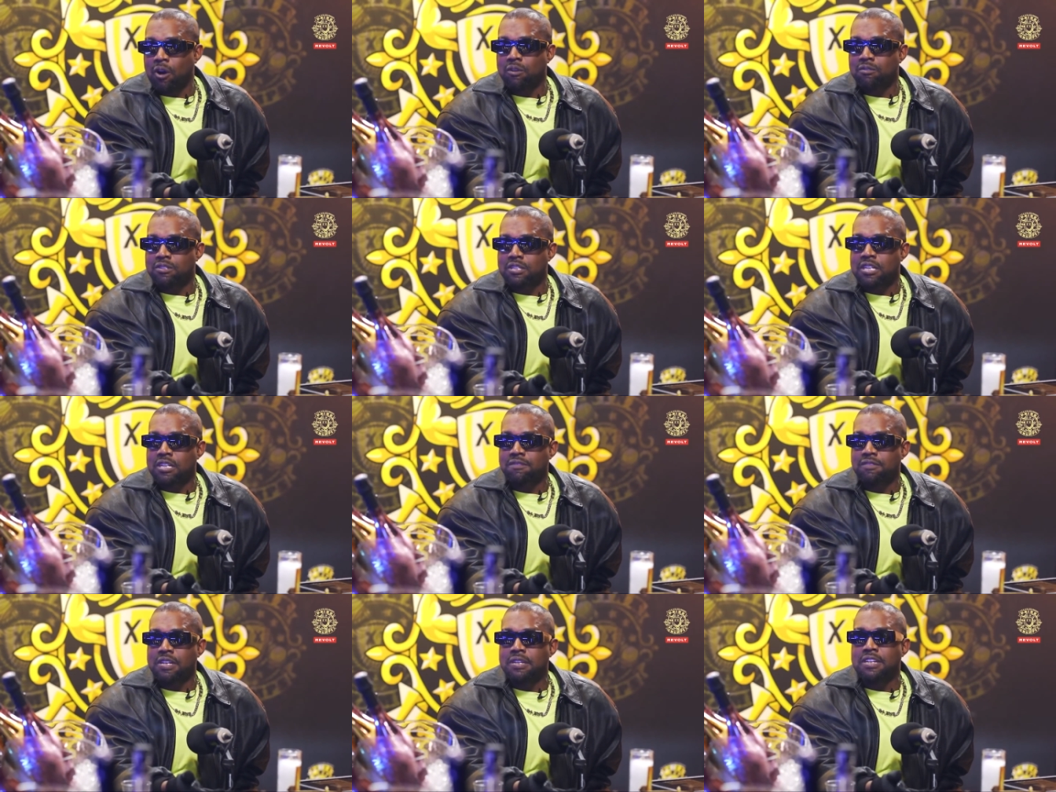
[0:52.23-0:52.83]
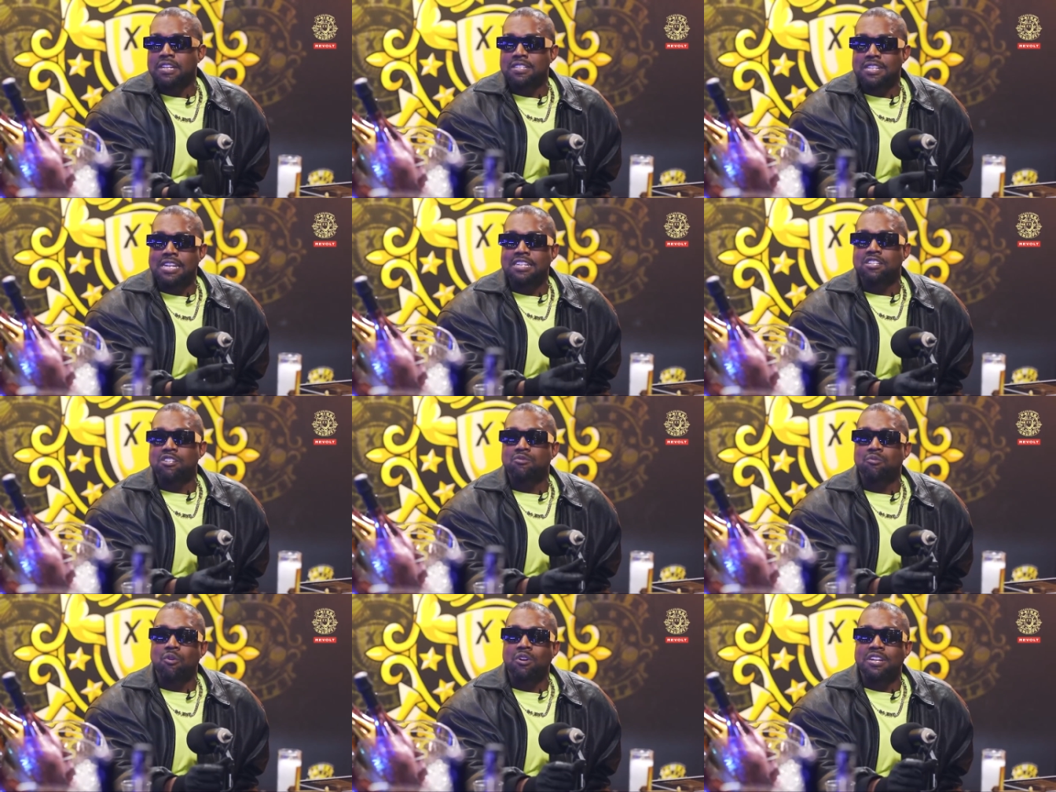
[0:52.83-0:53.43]
on TV because they
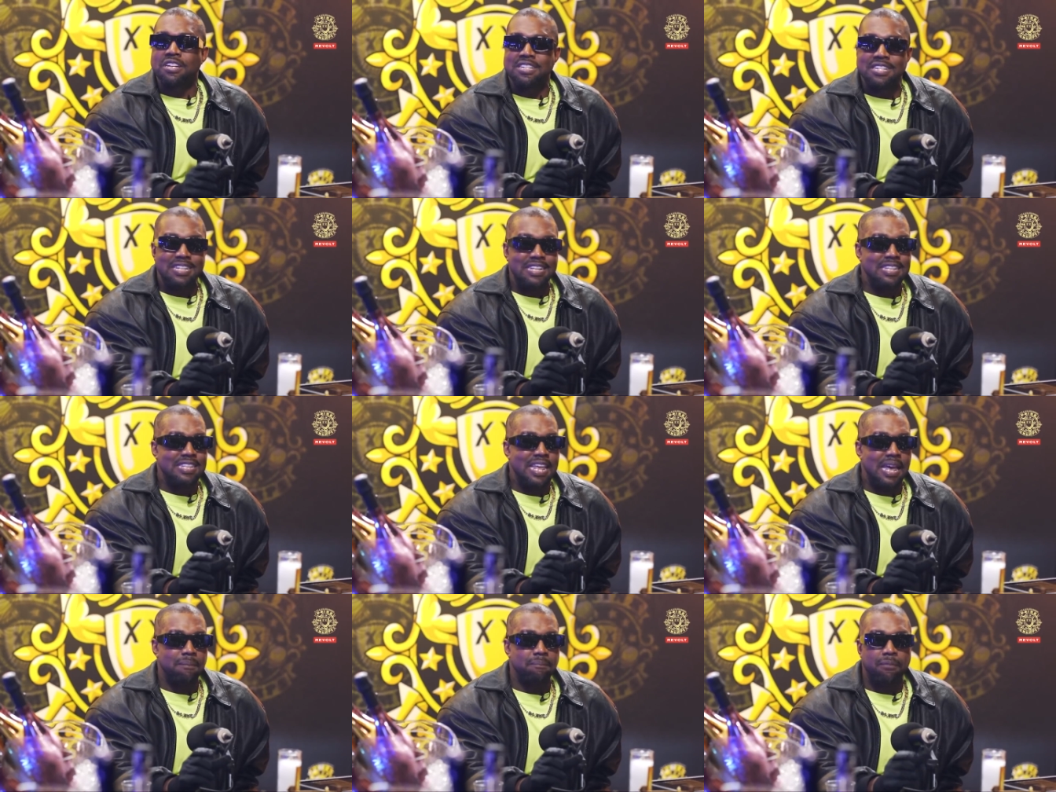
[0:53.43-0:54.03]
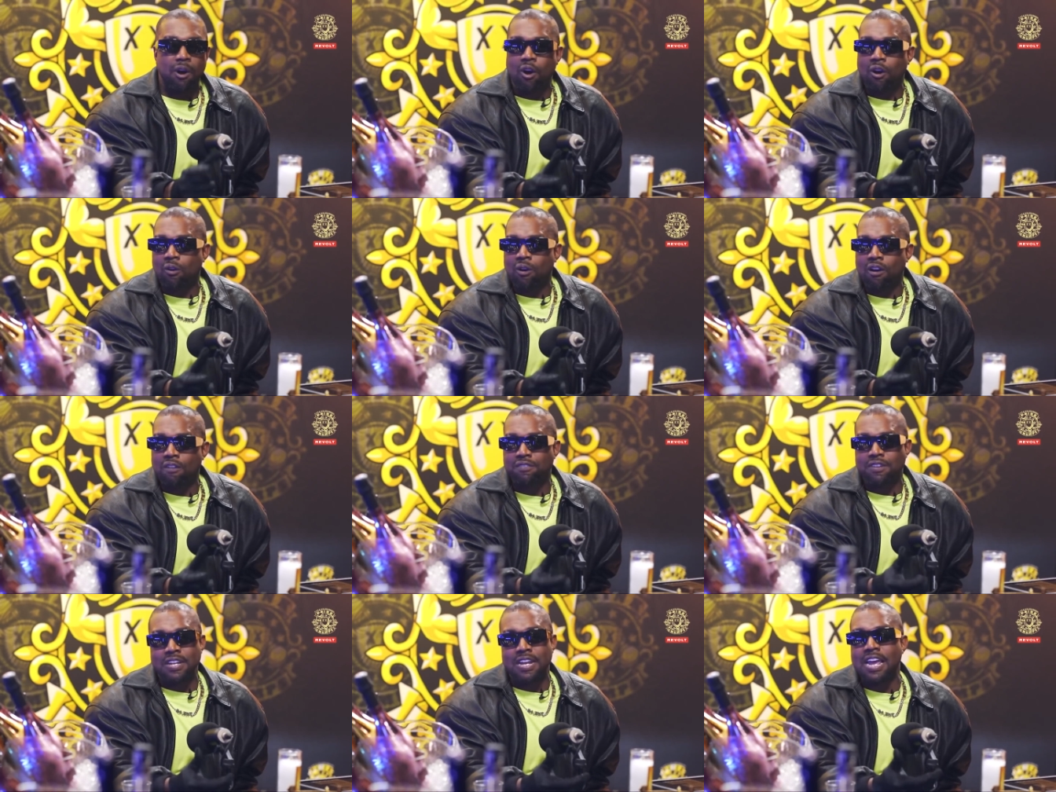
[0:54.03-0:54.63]
just wanted to get that bar
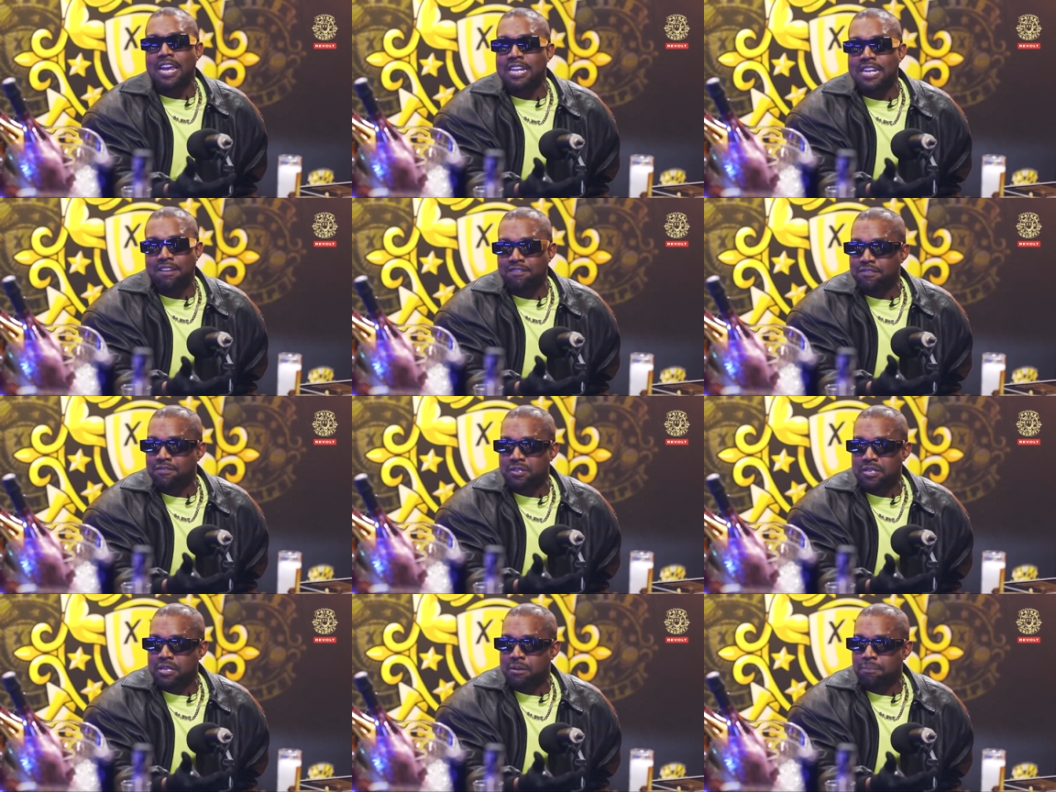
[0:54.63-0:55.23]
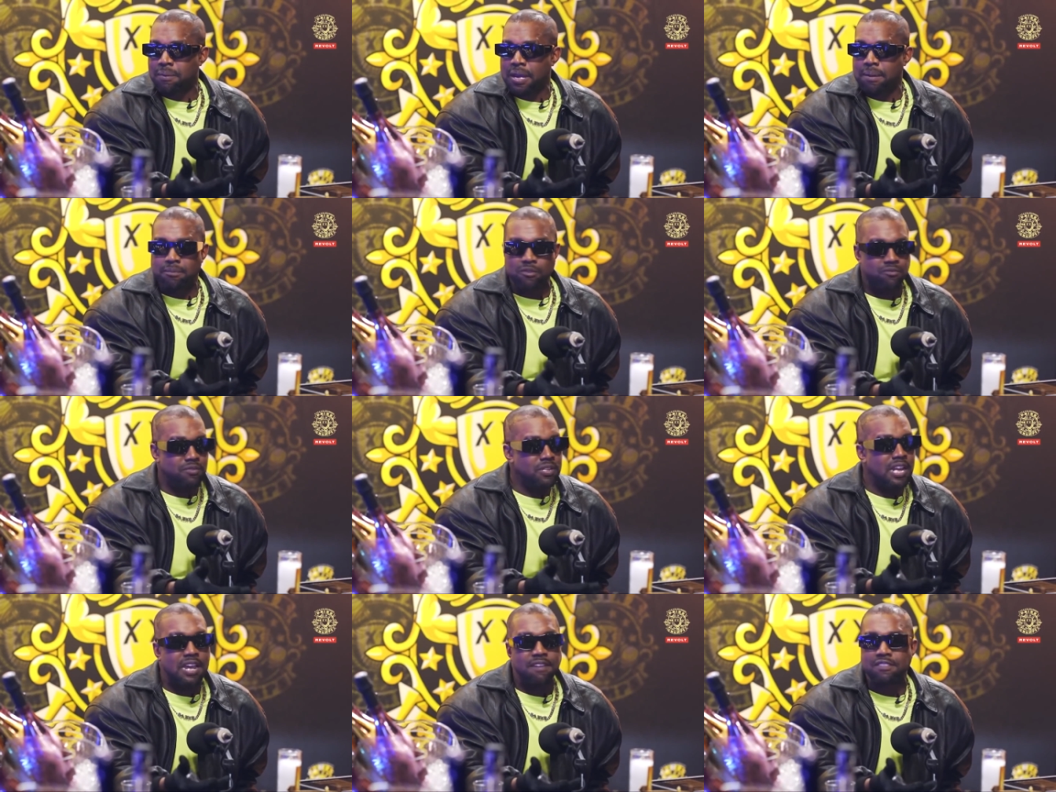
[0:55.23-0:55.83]
off, and I ain't never even seen the
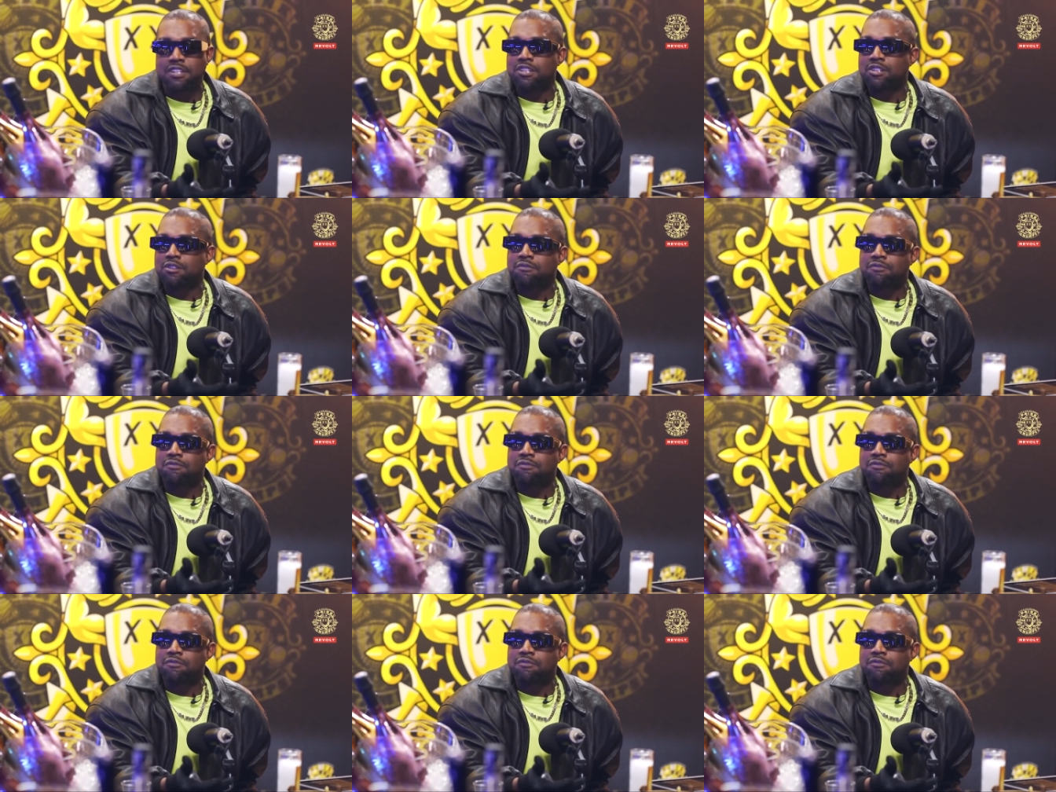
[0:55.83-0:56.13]
papers. We not even